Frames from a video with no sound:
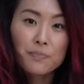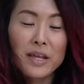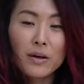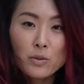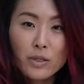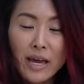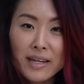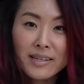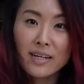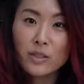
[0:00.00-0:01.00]
Now you
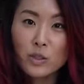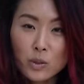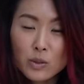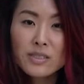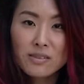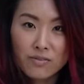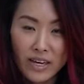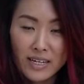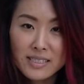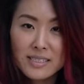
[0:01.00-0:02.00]
can get used
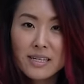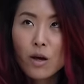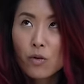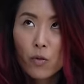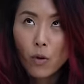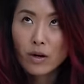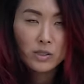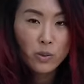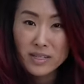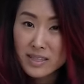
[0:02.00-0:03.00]
vans for
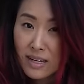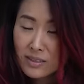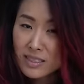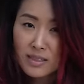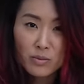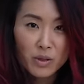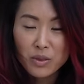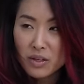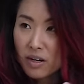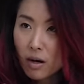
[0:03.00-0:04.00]
$20,000 with
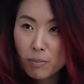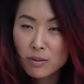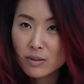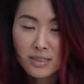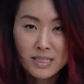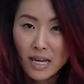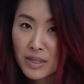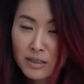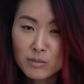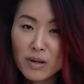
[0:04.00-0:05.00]
a couple
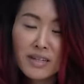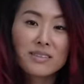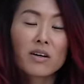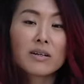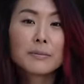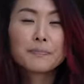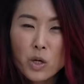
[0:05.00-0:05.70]
10,000 miles on it.